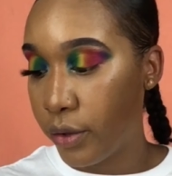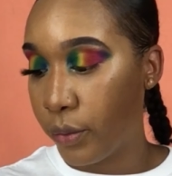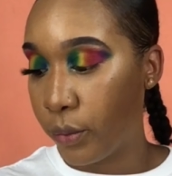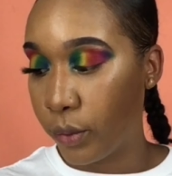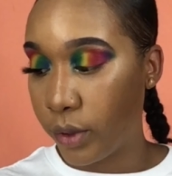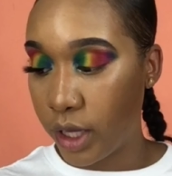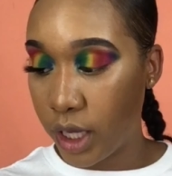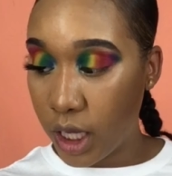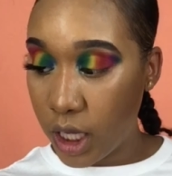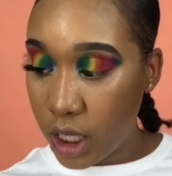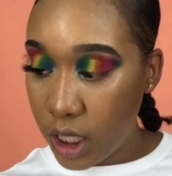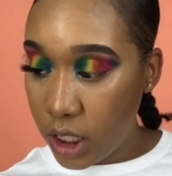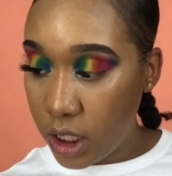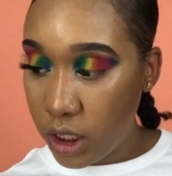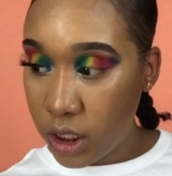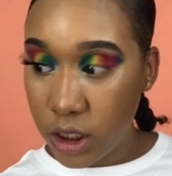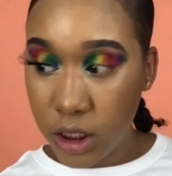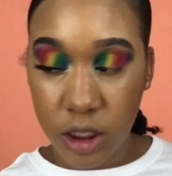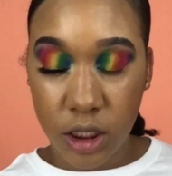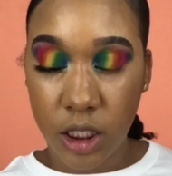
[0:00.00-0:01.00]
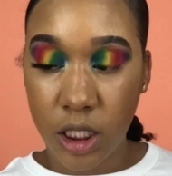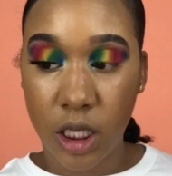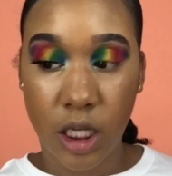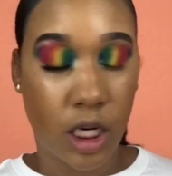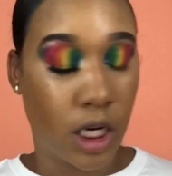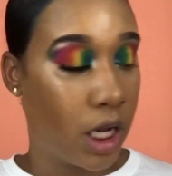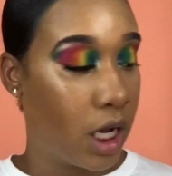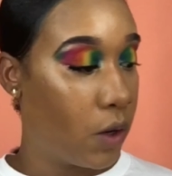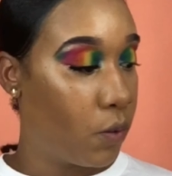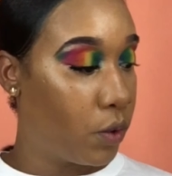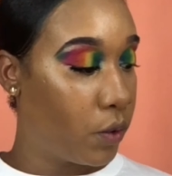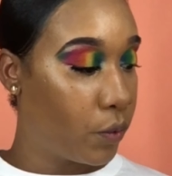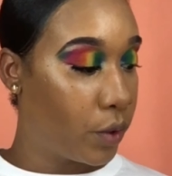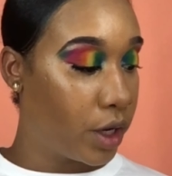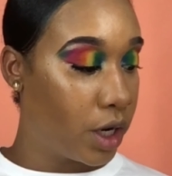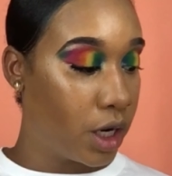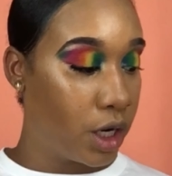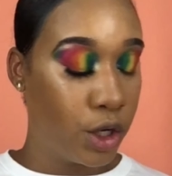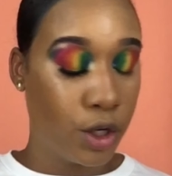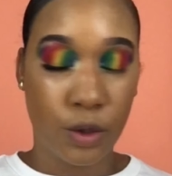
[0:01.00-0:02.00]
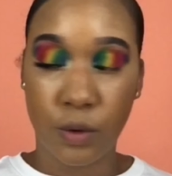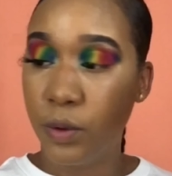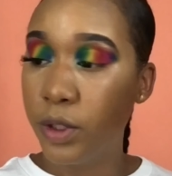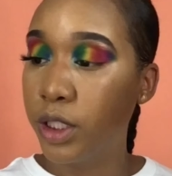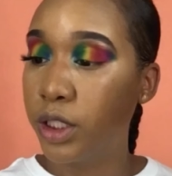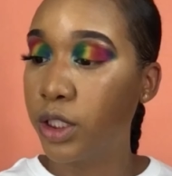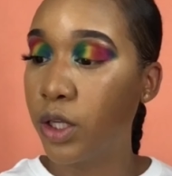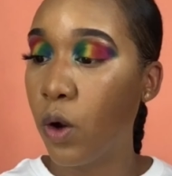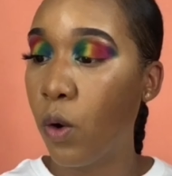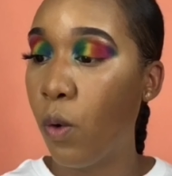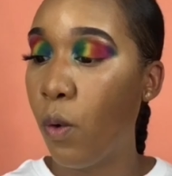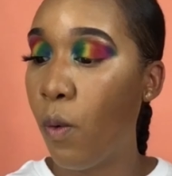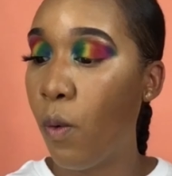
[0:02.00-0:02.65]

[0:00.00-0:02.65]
Okay, now what we're gonna do is go